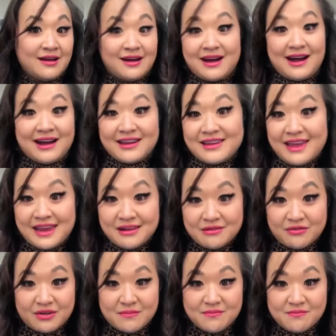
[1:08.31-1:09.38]
I gain
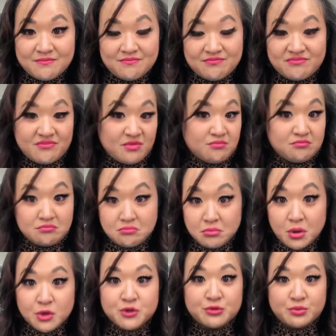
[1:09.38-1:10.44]
from
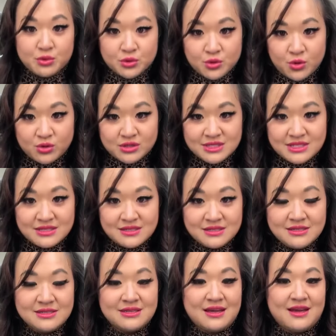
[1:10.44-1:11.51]
multiple
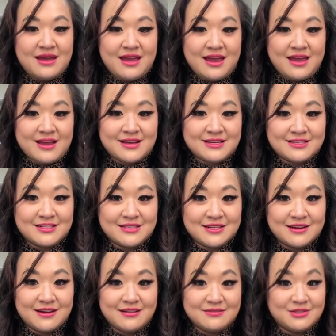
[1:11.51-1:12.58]
courses, and
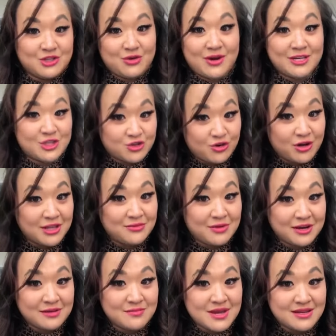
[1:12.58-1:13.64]
so I strongly
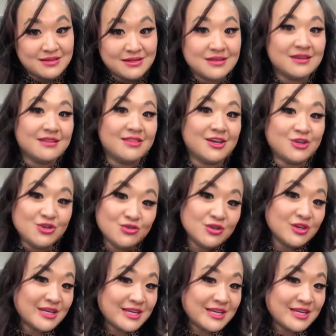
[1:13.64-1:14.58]
recommend that you look